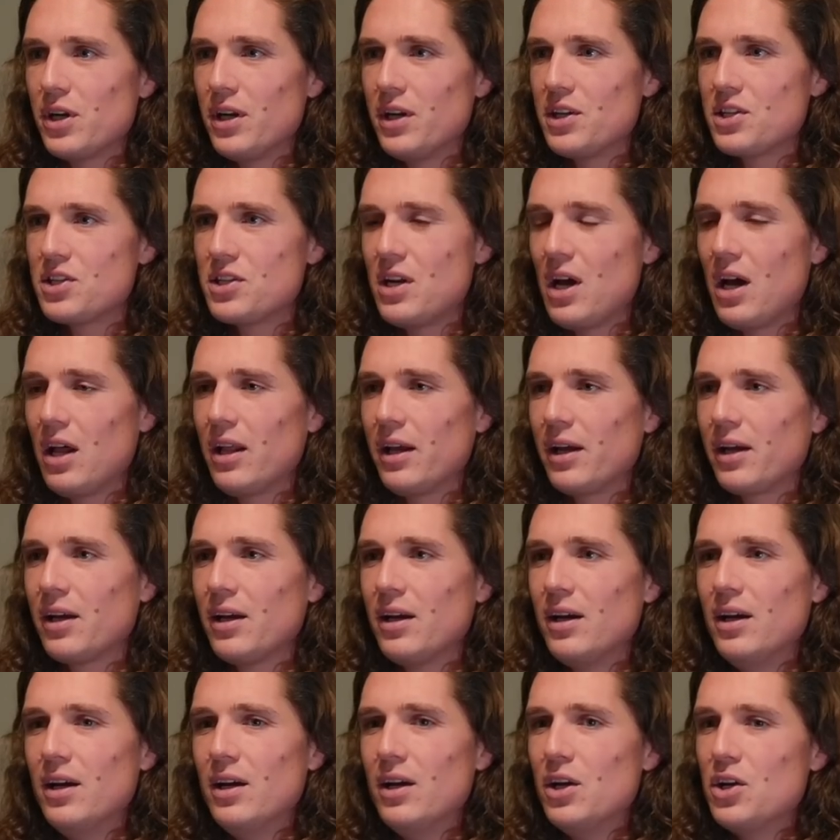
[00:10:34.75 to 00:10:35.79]
and it's not like
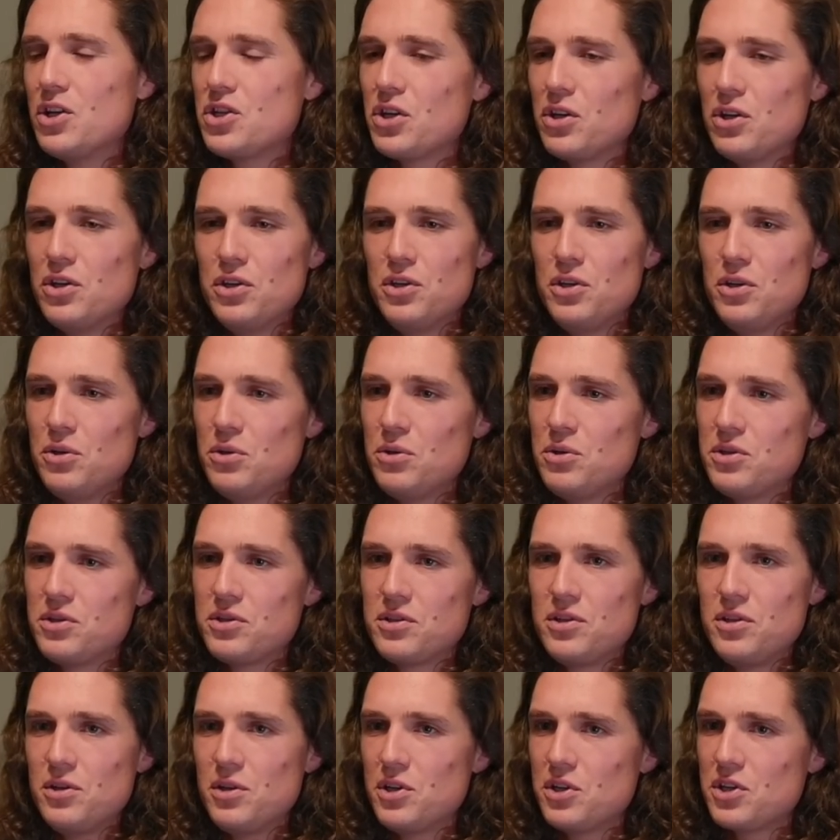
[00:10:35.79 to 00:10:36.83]
certain
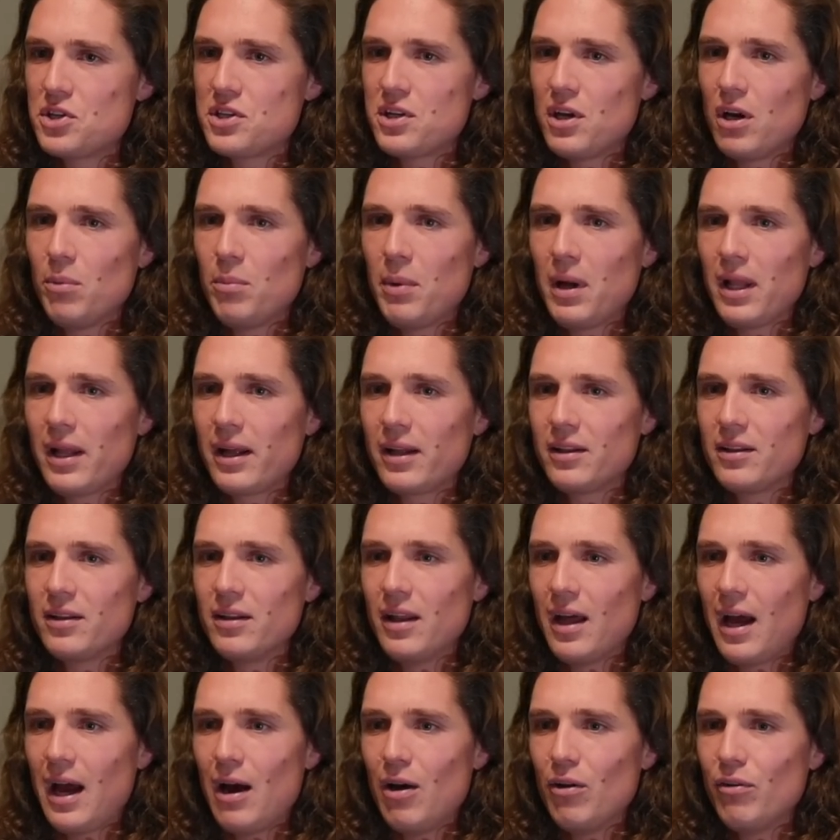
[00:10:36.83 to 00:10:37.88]
dudes you can just tell by
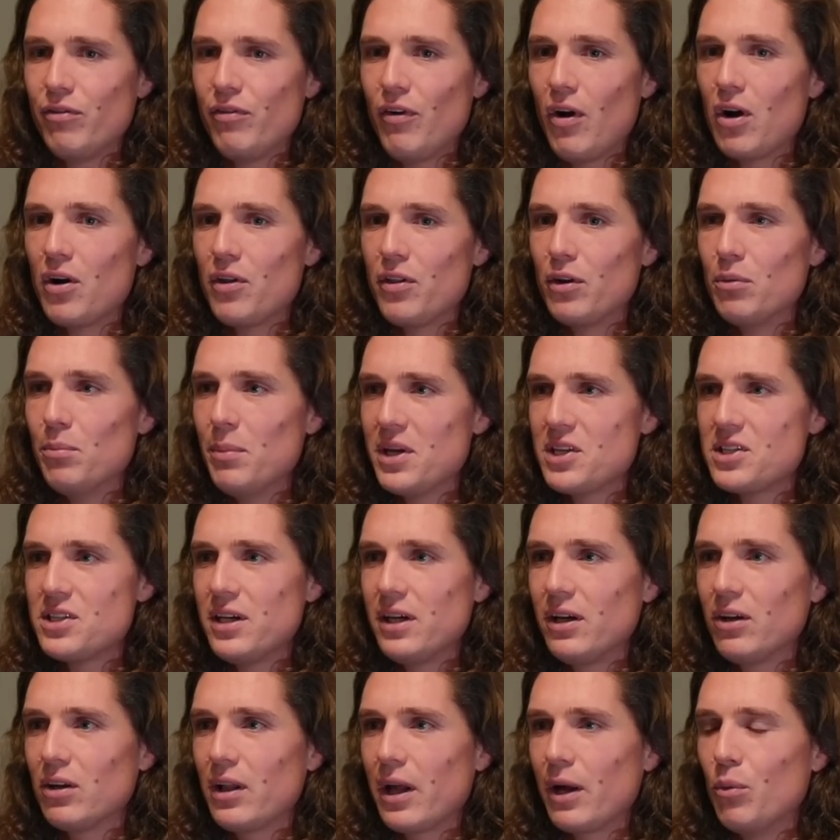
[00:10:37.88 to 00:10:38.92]
like how far they're
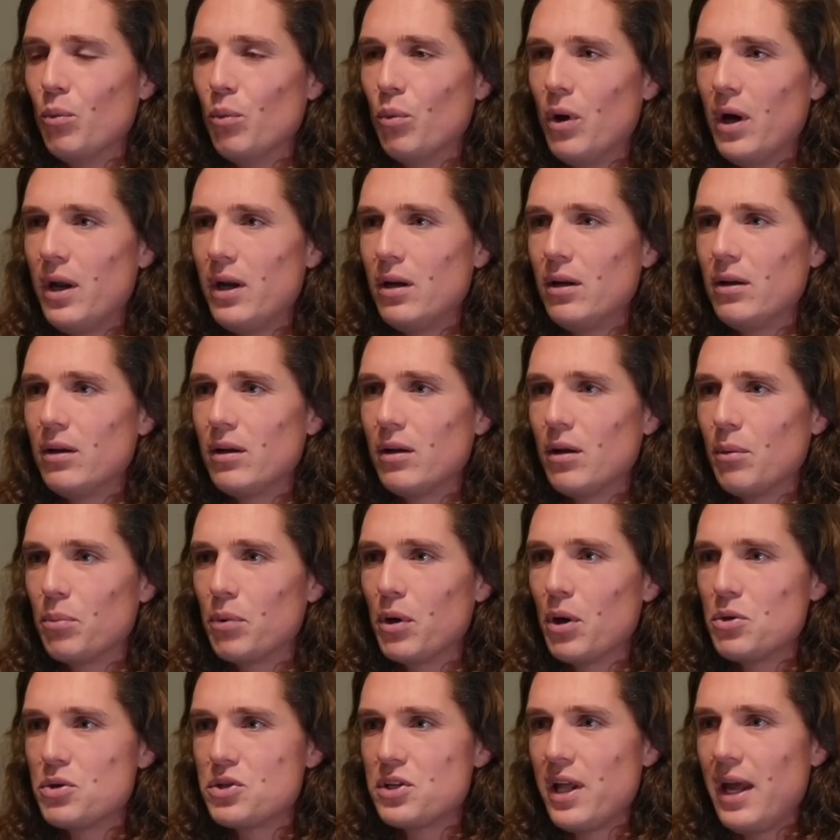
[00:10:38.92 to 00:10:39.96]
missing or like what
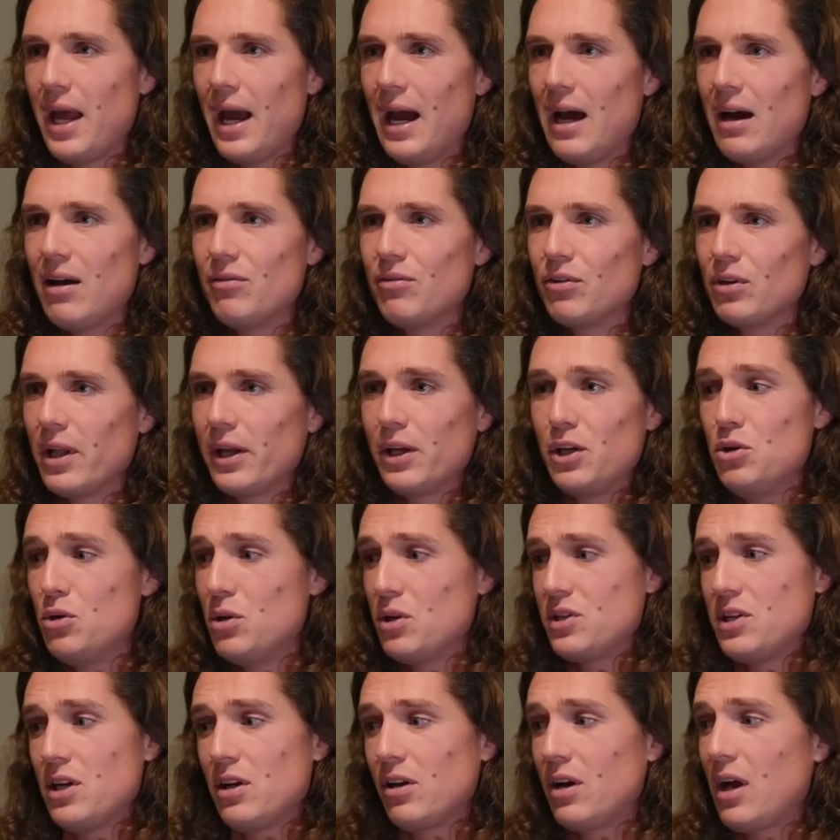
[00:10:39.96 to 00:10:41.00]
approach they have, or like you
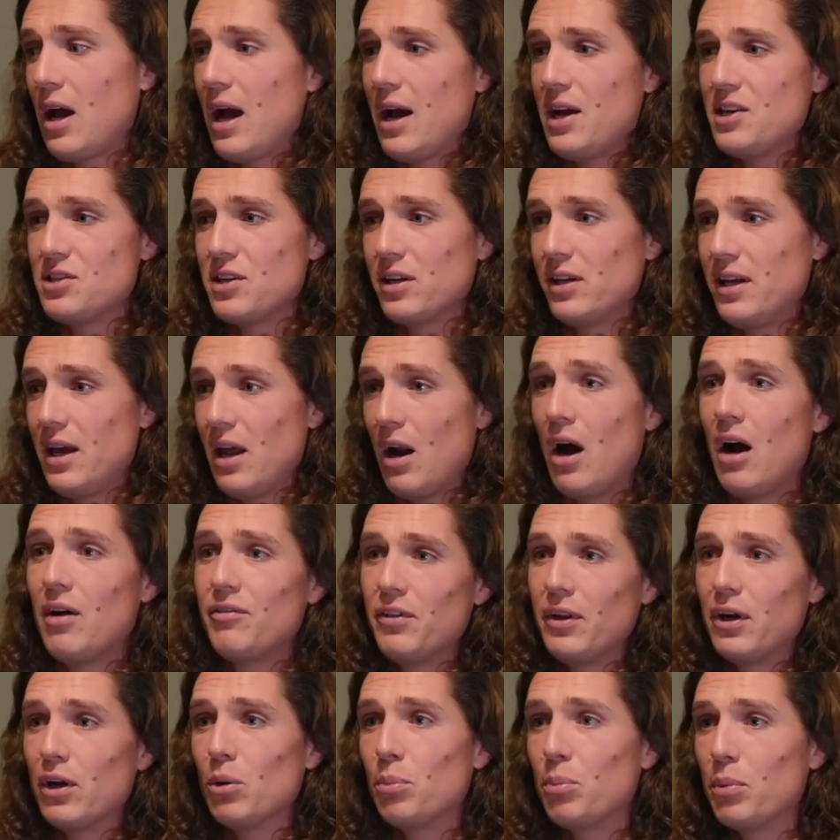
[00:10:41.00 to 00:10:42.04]
can tell guys like get off
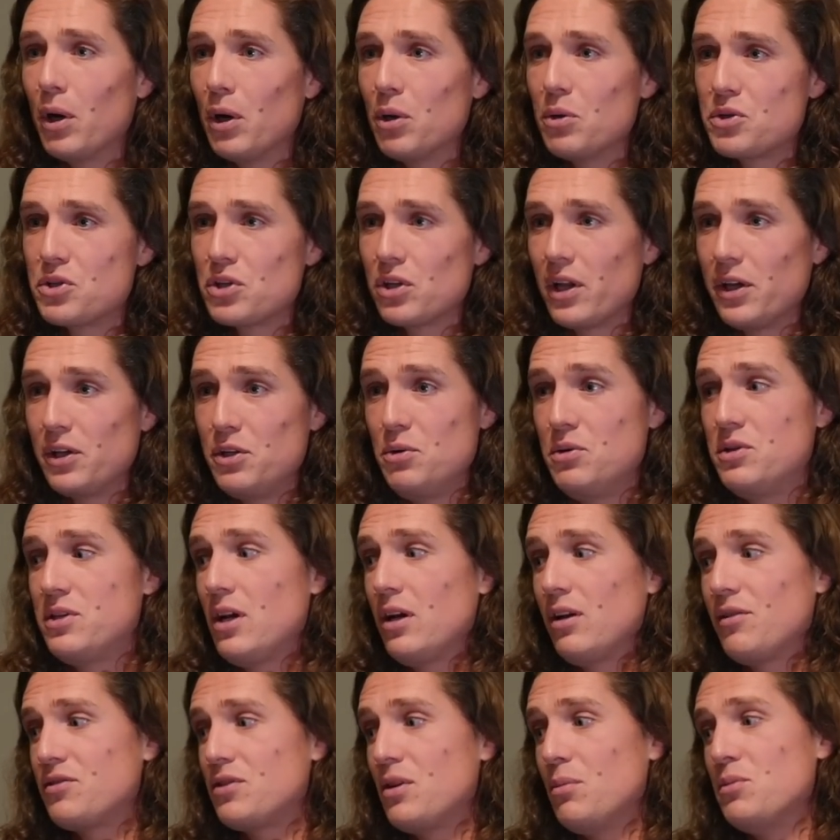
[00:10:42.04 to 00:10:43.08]
their approach, or like you can
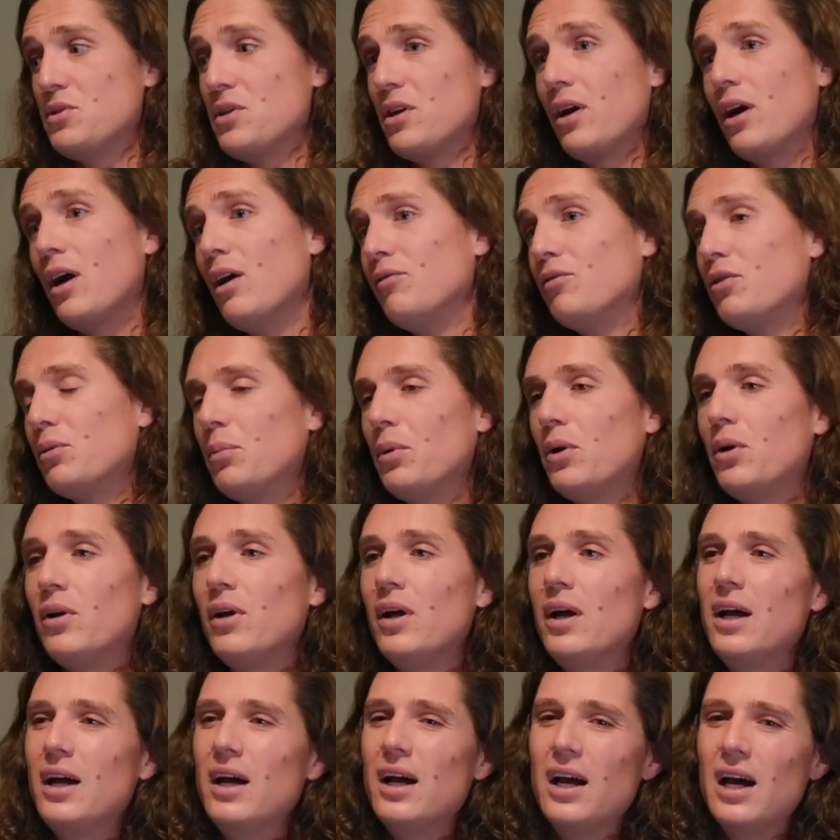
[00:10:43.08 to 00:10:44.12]
tell if someone's
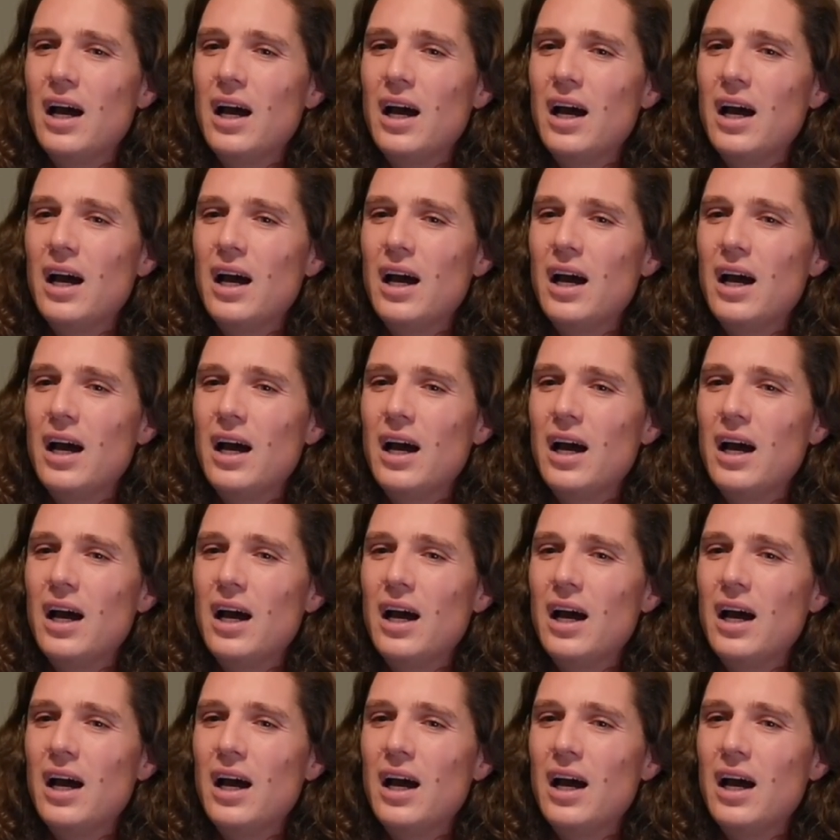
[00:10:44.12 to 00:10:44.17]
uncomfortable.